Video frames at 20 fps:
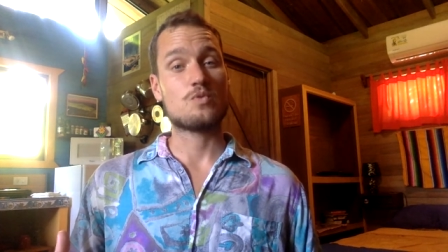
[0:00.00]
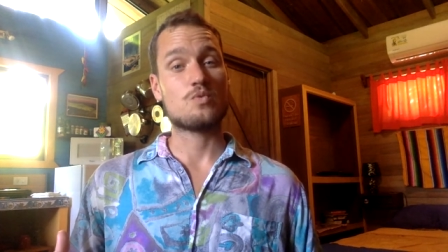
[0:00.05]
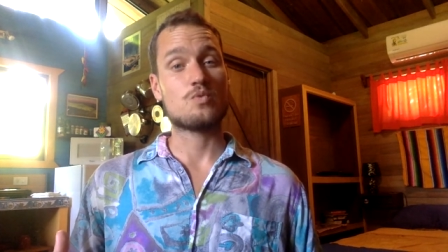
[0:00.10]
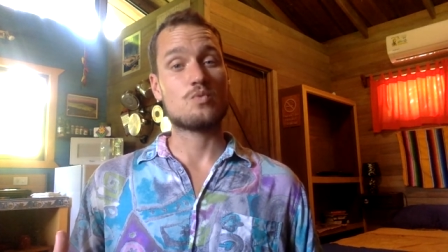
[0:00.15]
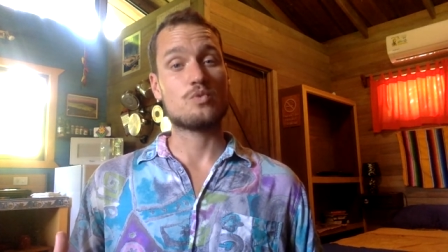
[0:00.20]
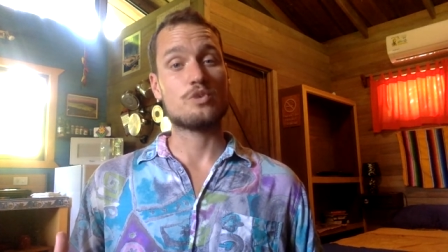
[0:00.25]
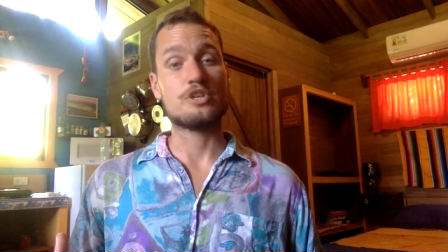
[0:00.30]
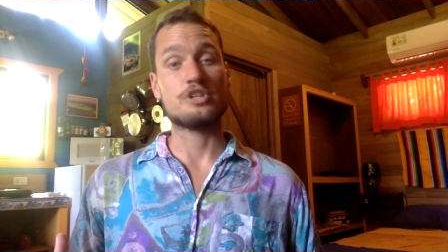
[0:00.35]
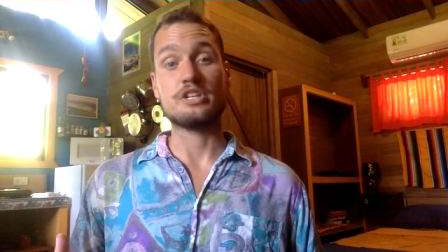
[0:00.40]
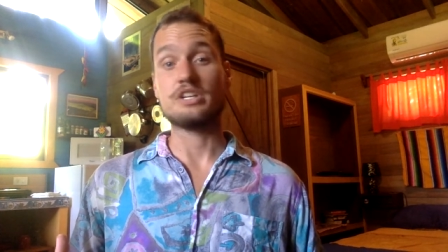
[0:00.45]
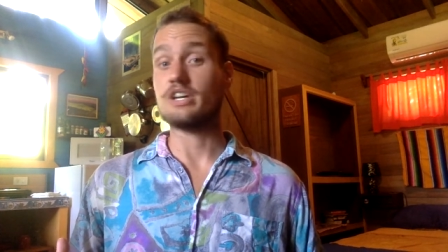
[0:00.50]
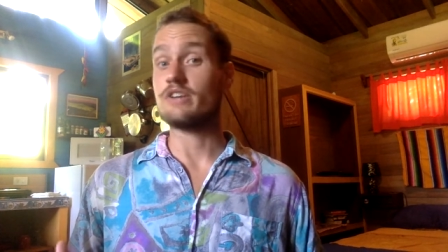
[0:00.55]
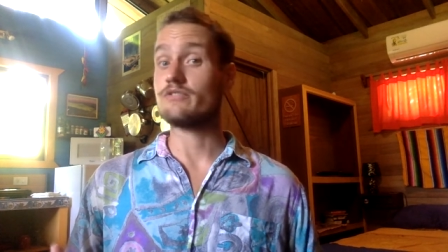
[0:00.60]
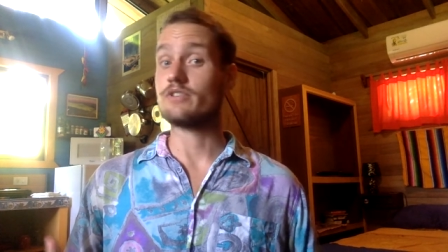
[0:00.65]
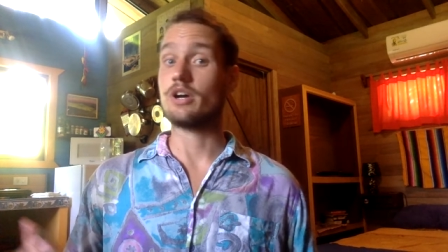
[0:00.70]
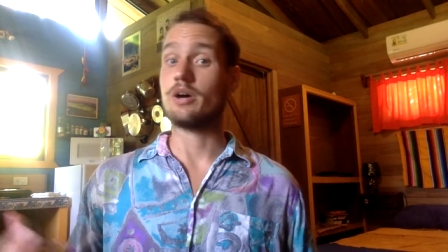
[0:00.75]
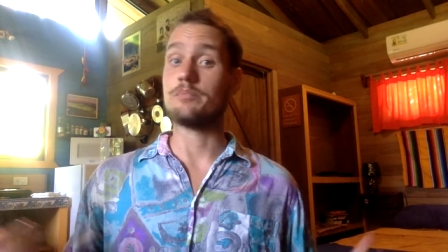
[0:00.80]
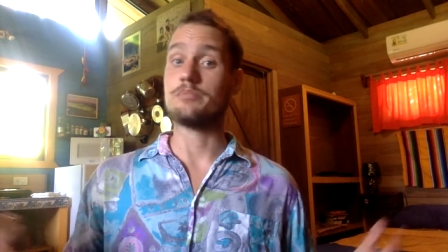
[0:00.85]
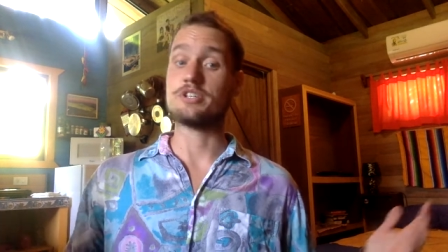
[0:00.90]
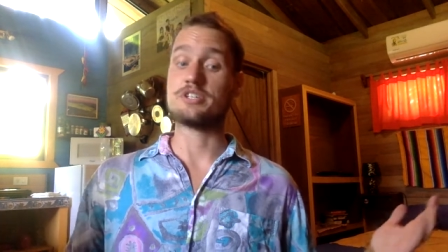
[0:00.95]
really have
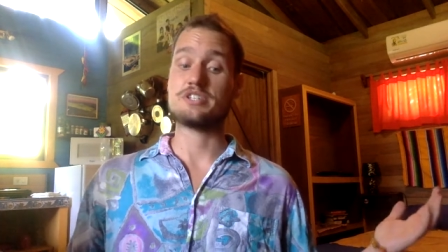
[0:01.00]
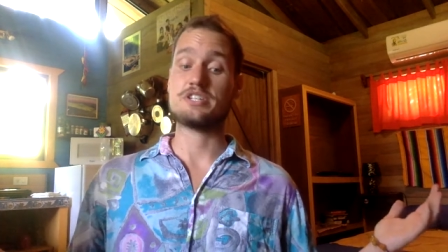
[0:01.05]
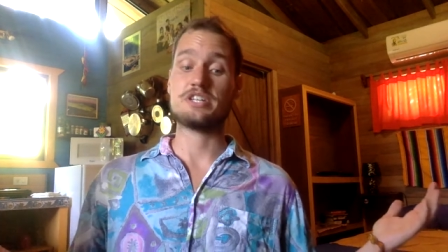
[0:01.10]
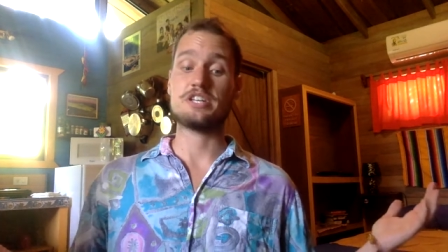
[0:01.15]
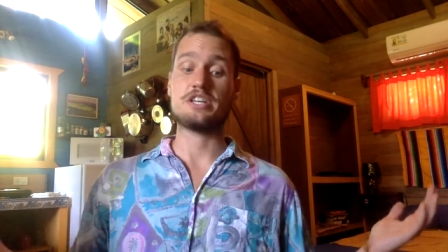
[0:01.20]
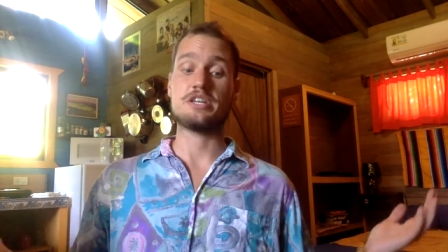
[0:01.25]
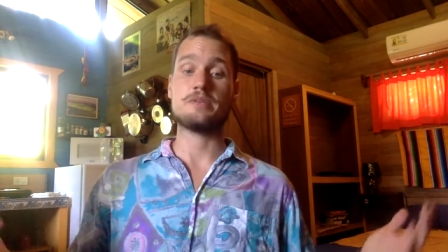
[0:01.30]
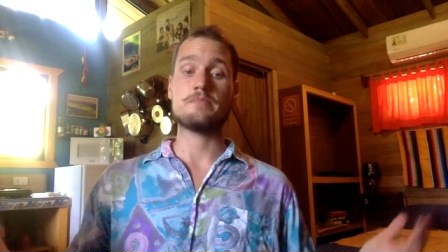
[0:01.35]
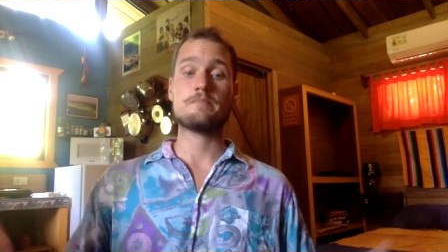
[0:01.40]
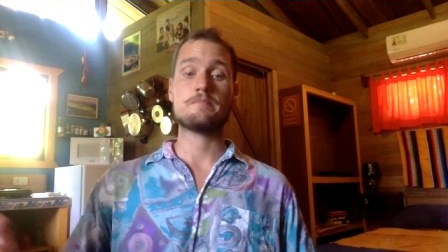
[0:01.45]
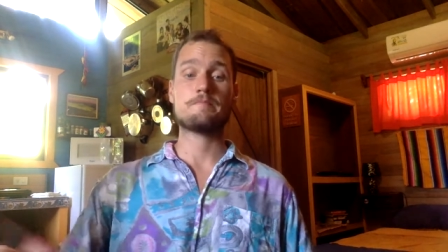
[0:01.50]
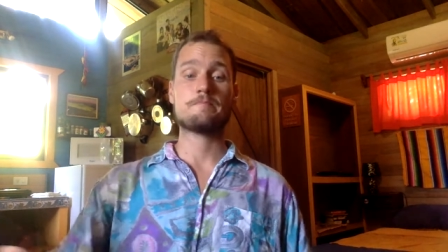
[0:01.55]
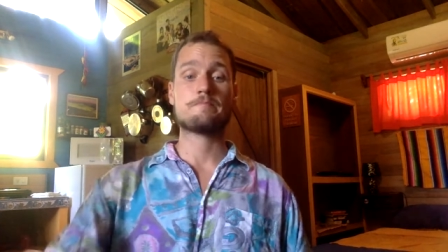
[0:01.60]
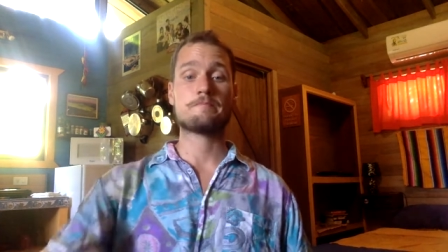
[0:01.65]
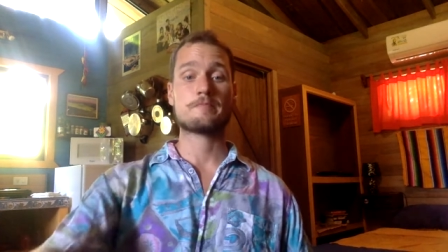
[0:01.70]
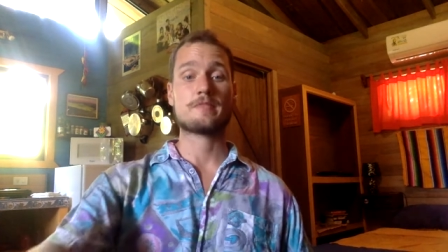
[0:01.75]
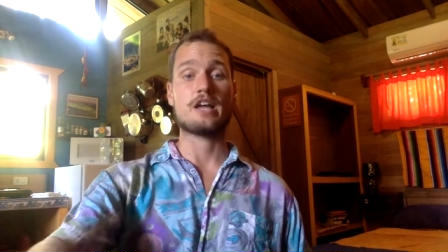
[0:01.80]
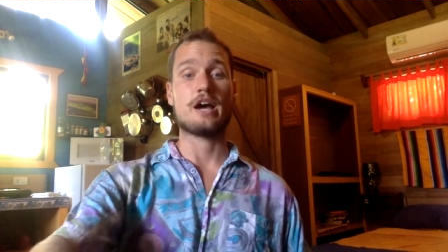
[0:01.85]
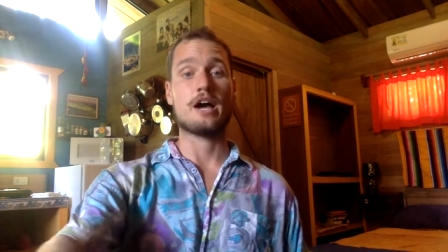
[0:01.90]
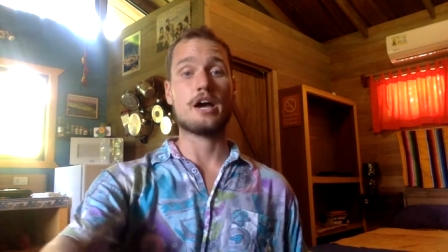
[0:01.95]
come to see
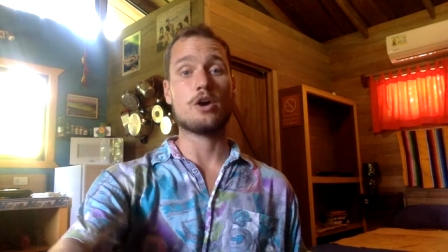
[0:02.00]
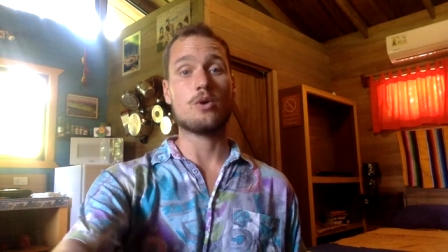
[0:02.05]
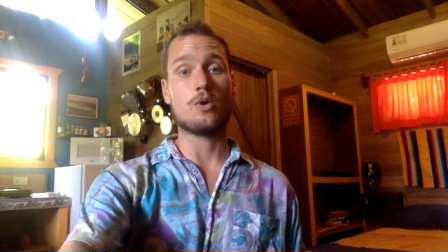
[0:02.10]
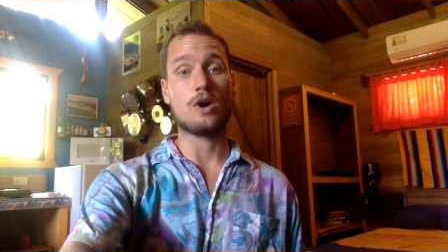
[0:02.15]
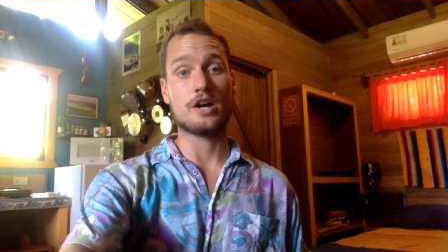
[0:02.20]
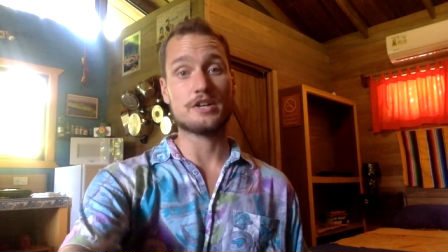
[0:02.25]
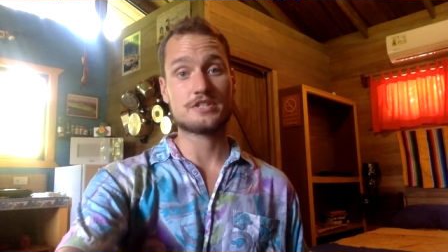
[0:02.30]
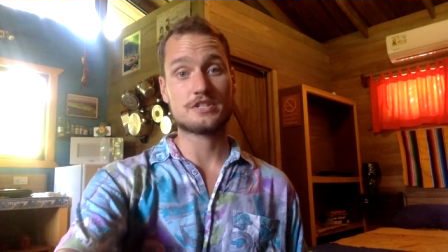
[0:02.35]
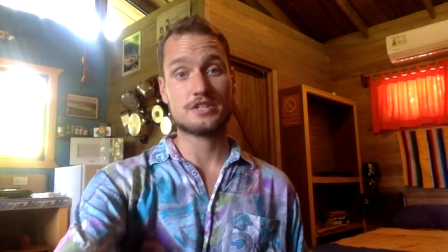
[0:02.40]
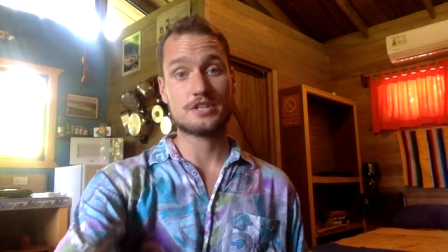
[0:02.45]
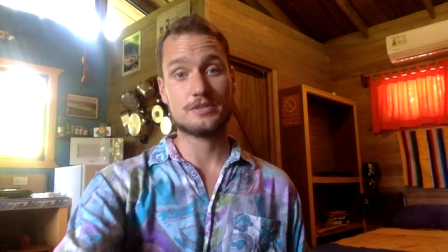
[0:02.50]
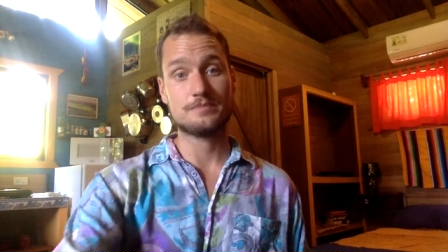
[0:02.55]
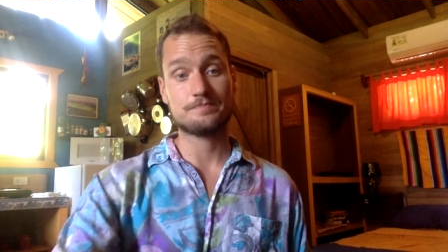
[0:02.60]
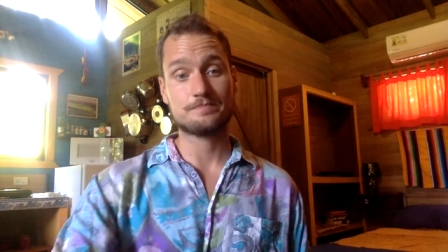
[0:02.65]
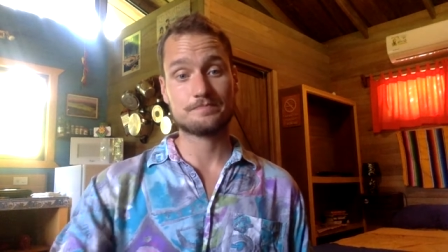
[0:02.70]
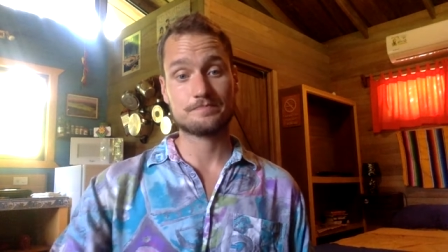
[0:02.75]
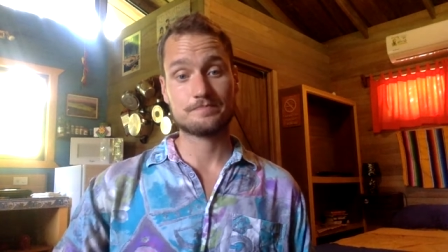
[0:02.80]
ayahuasca